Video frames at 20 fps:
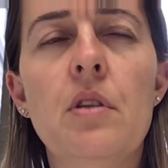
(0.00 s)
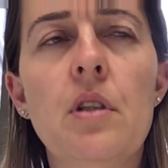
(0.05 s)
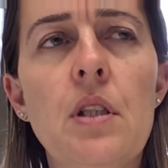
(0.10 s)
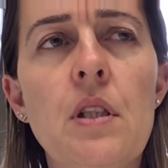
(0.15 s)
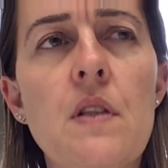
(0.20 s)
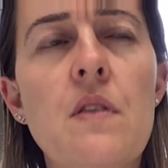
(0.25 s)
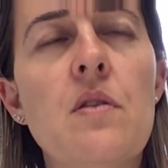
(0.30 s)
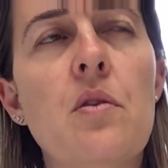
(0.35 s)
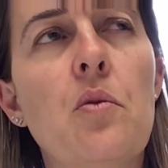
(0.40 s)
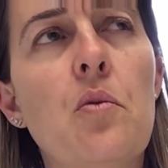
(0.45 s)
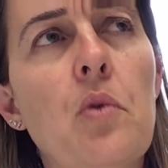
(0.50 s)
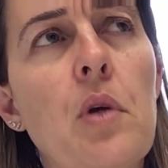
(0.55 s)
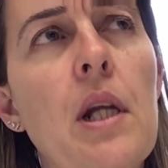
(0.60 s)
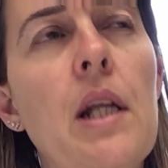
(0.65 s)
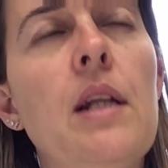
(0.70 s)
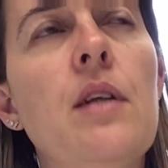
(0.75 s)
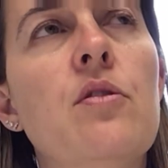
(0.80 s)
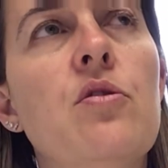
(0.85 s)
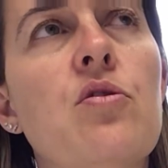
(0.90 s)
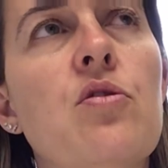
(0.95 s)
It's a
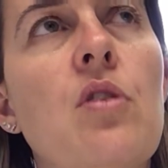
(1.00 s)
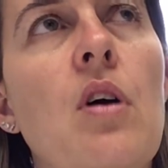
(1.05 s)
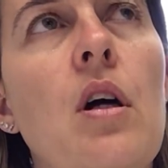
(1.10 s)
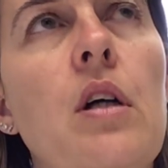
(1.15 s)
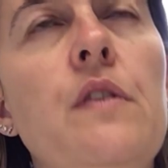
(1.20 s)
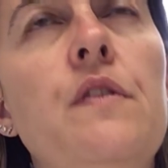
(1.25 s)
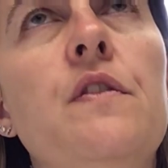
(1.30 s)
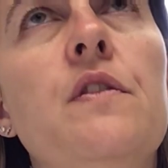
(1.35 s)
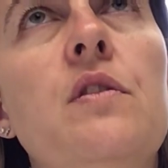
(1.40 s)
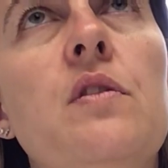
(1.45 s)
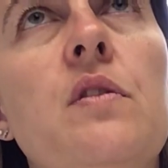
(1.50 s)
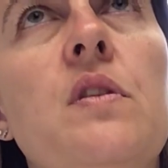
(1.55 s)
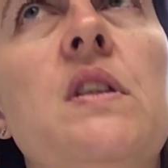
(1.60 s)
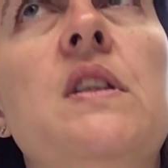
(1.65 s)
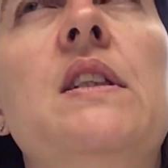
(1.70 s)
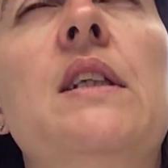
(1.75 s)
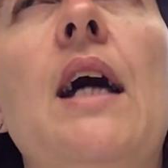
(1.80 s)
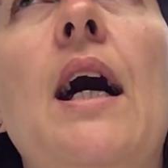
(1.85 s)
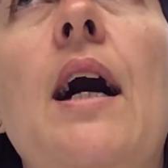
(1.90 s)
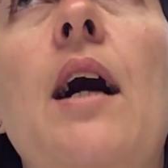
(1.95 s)
really soft
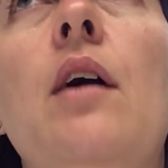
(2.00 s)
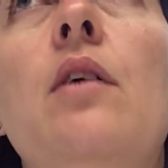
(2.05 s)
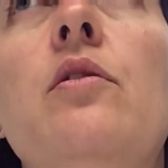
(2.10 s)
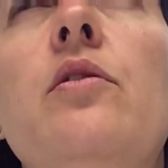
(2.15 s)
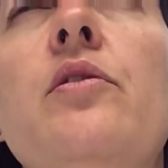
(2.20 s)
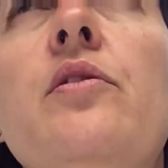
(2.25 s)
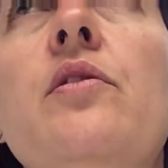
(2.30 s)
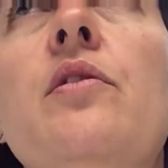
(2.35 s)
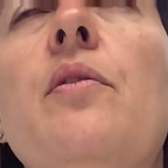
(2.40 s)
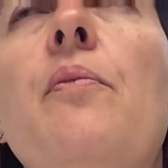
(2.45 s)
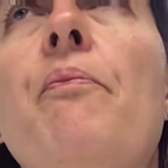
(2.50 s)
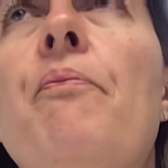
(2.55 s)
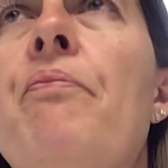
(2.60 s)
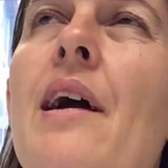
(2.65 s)
sound.